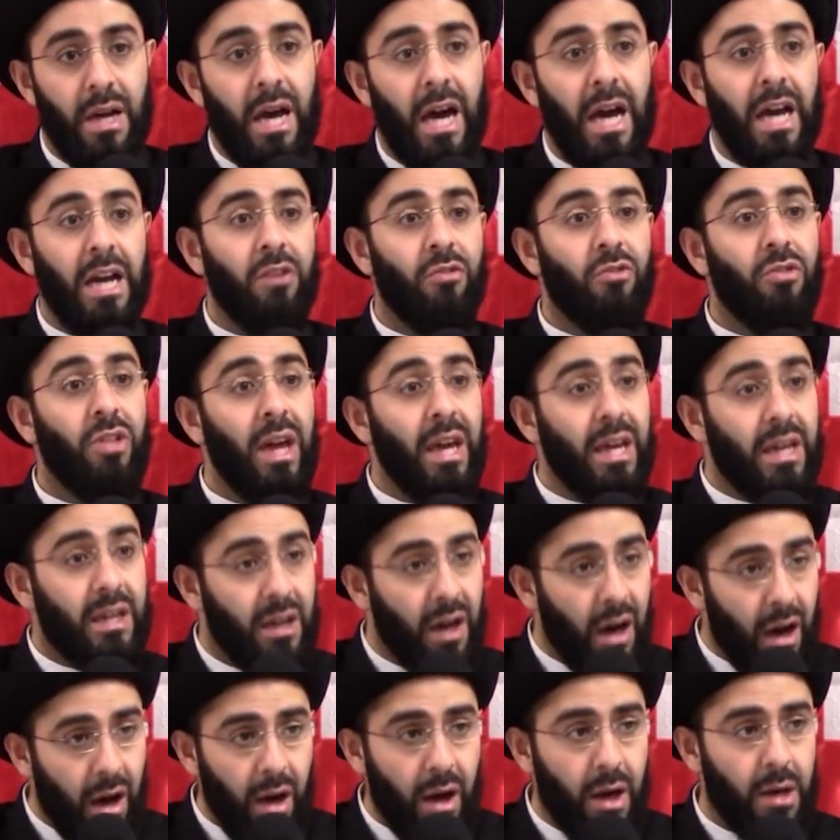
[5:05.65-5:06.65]
And if they
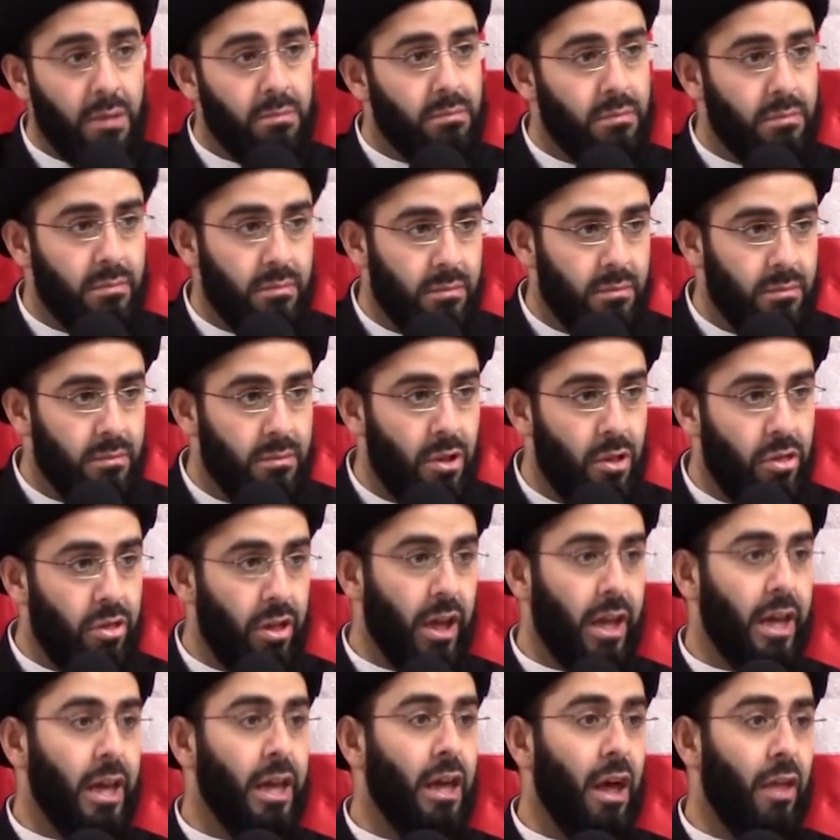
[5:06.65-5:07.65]
come
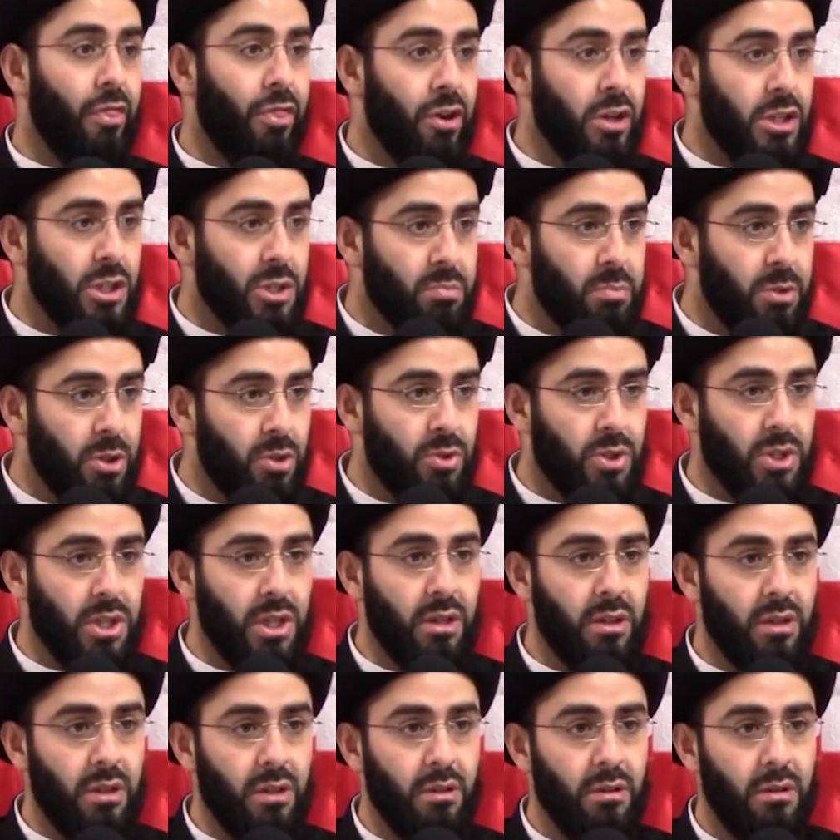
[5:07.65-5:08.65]
thinking that there's
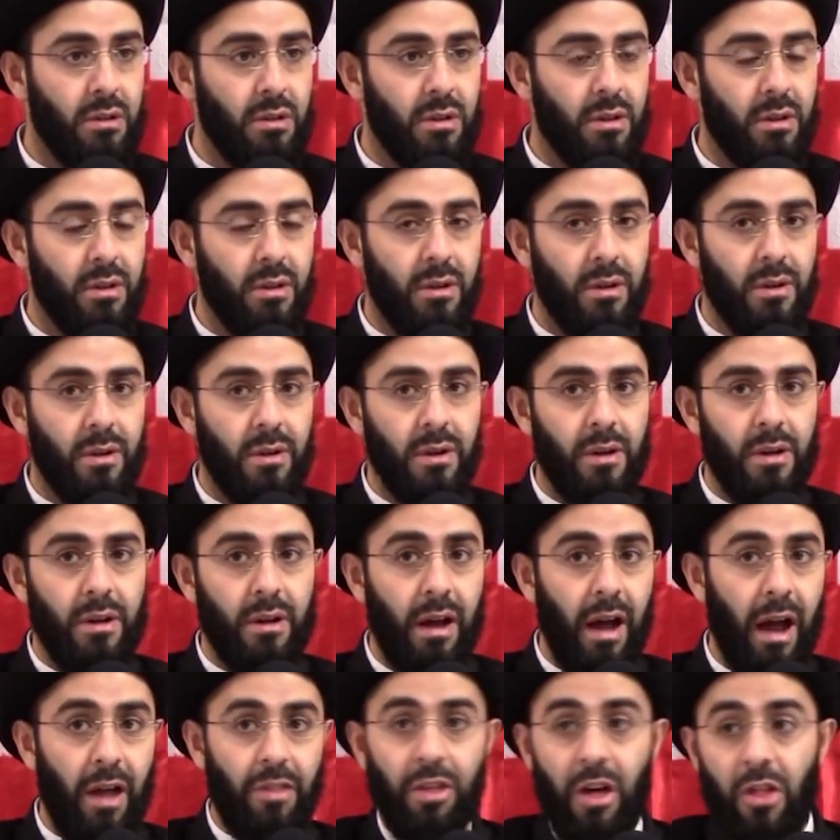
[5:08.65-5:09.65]
music
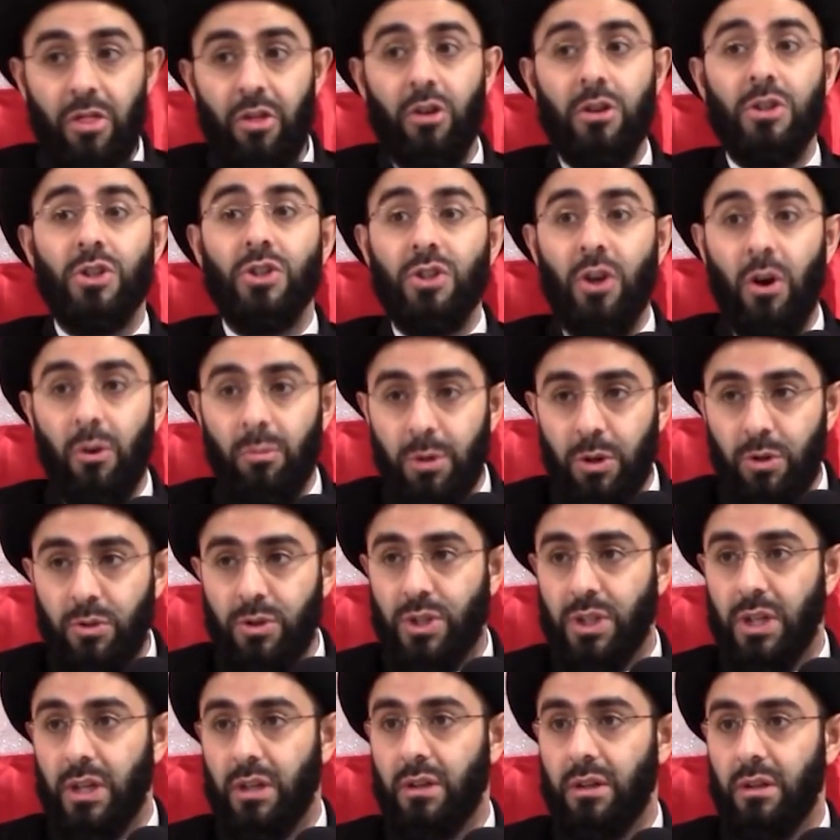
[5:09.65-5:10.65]
and then there's no
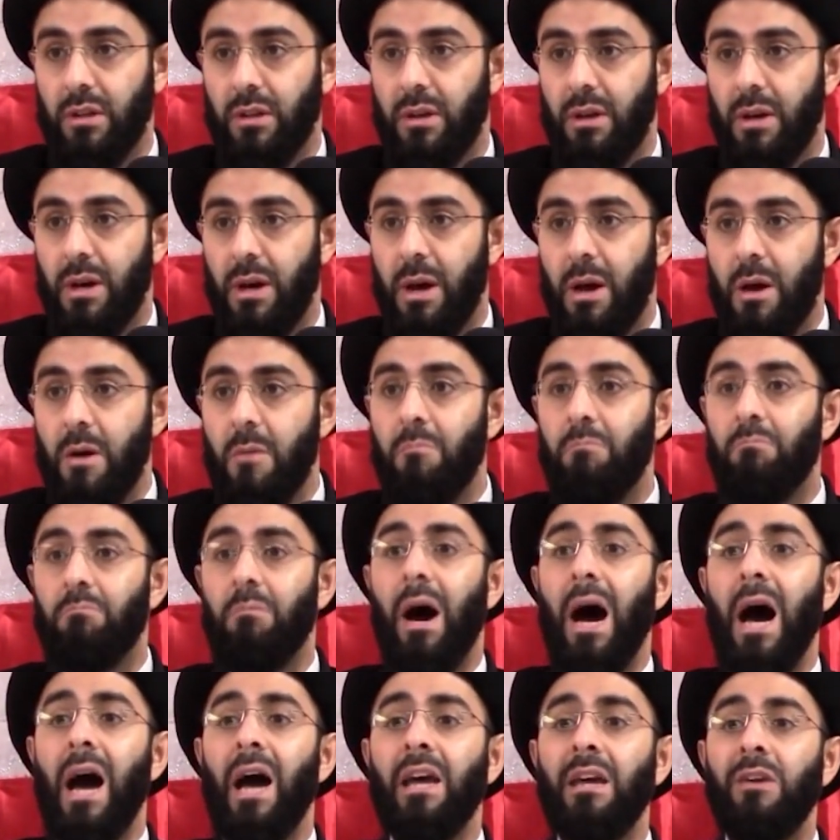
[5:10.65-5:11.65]
music,
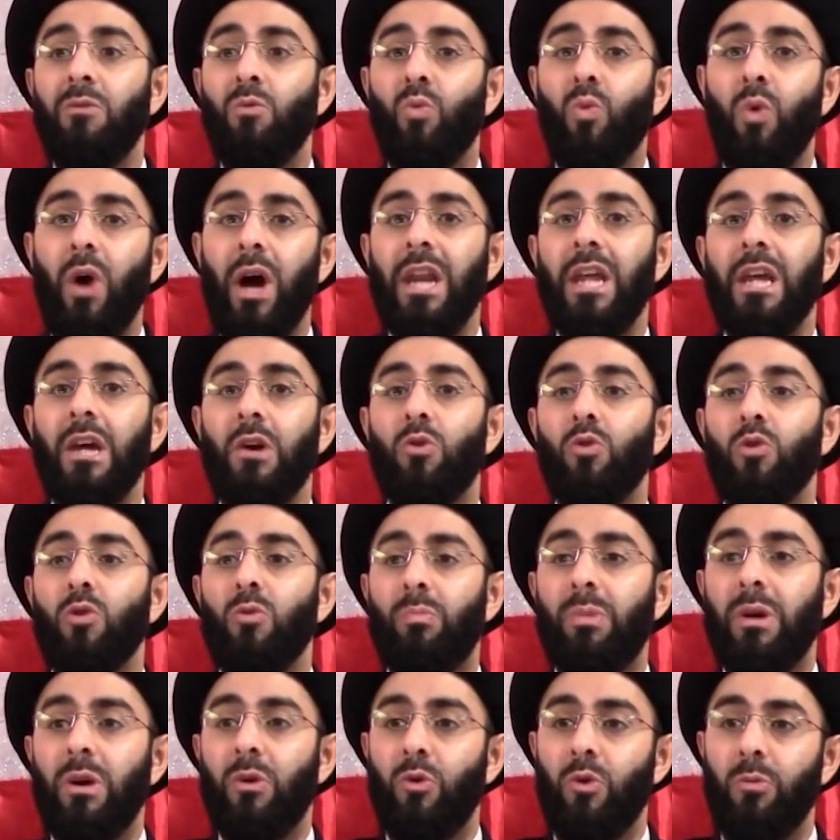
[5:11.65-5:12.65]
my wedding will
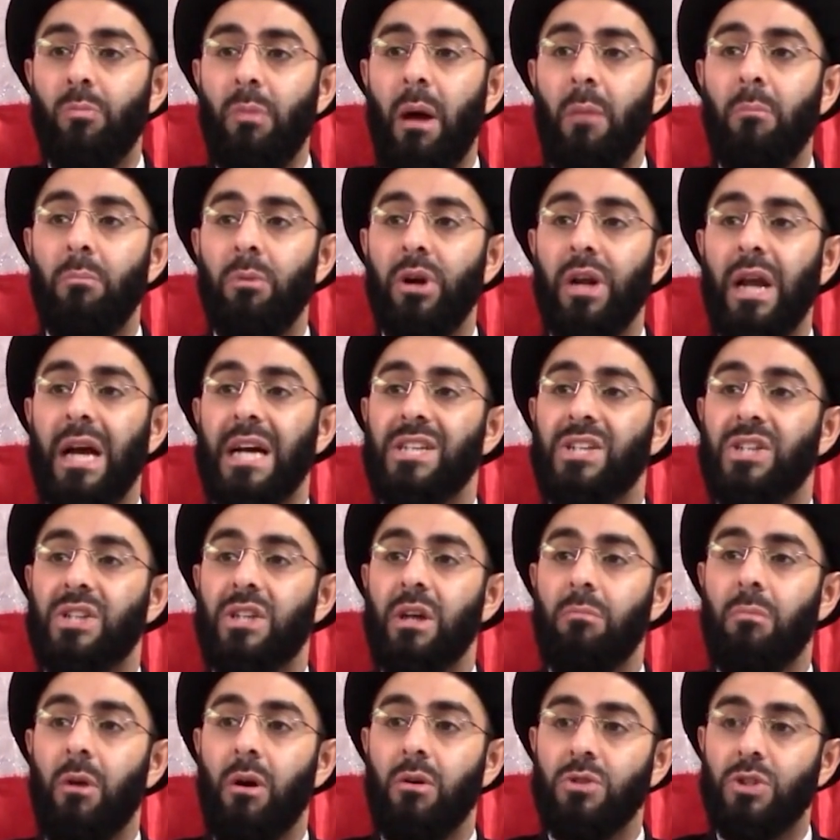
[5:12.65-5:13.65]
be remembered as
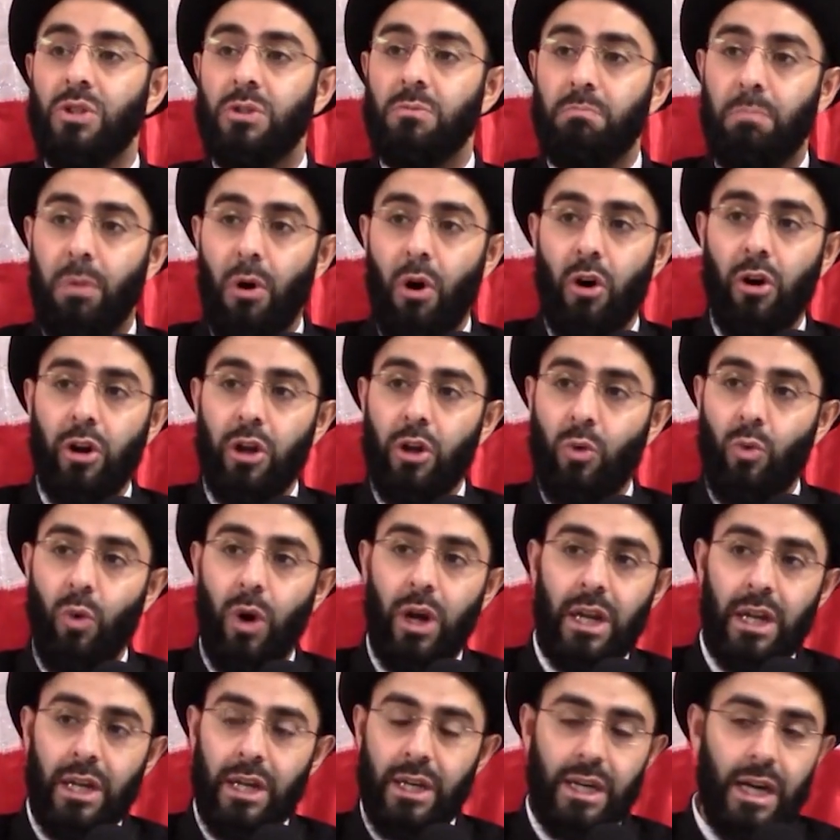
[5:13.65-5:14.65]
the most boring
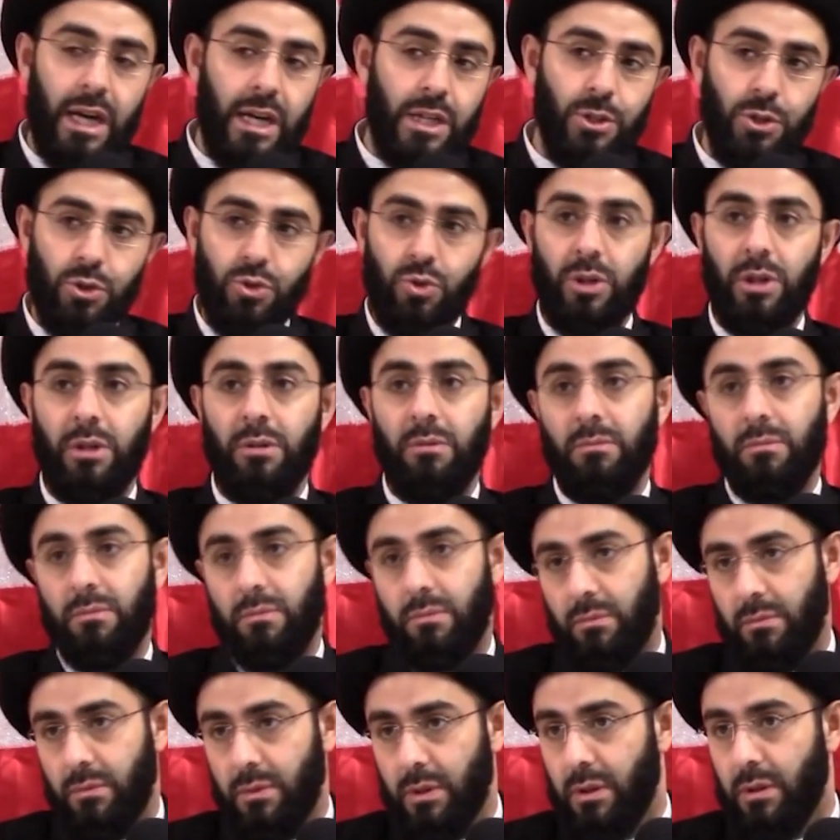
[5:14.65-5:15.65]
wedding in history.
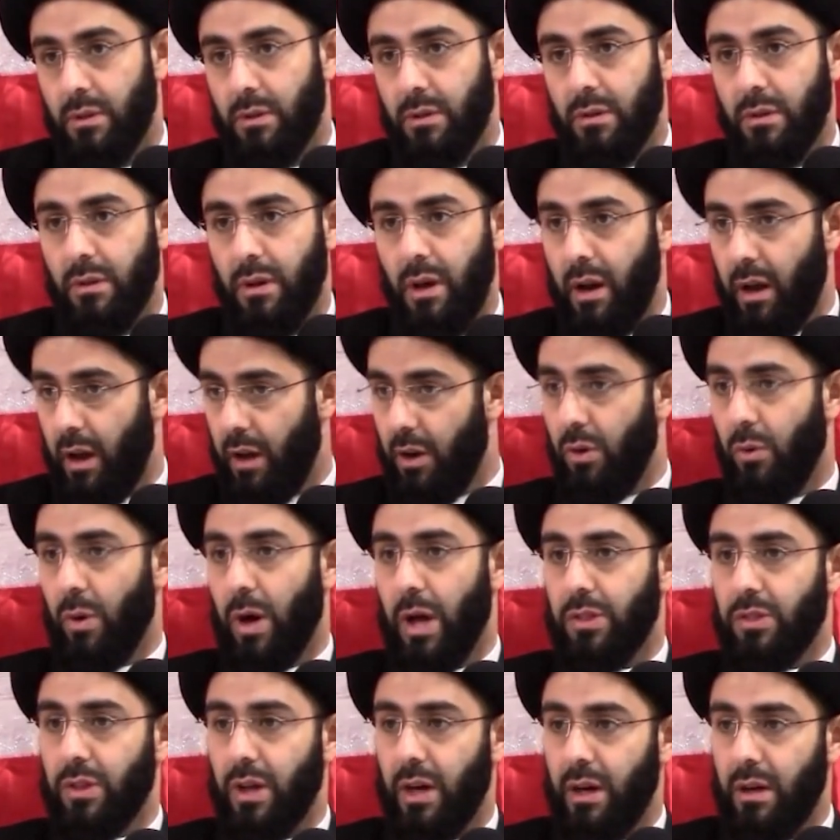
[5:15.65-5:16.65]
And I don't
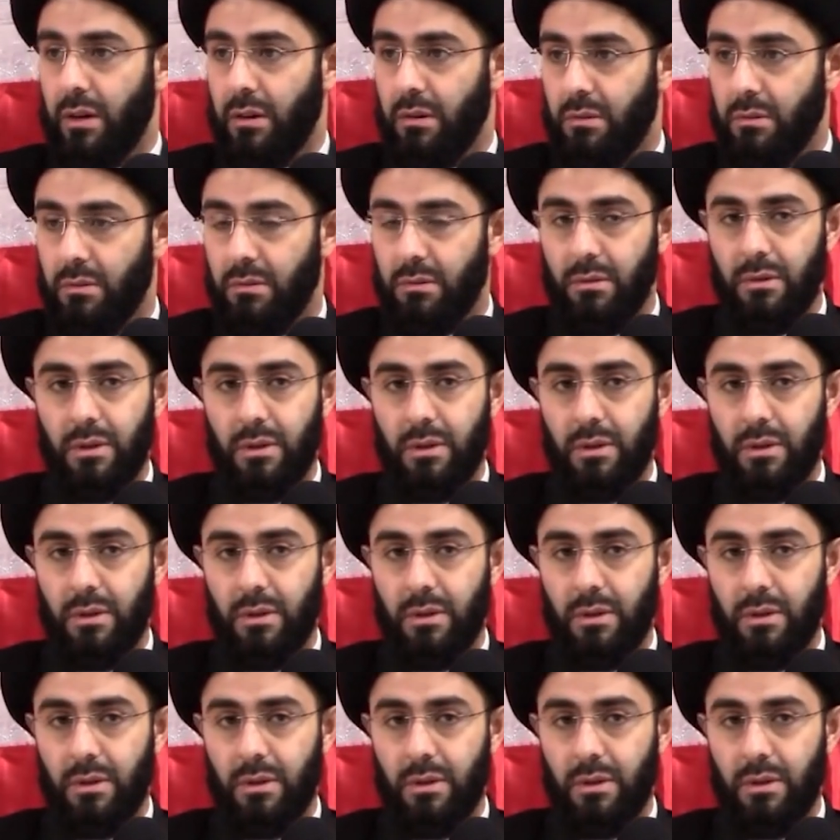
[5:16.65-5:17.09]
want that.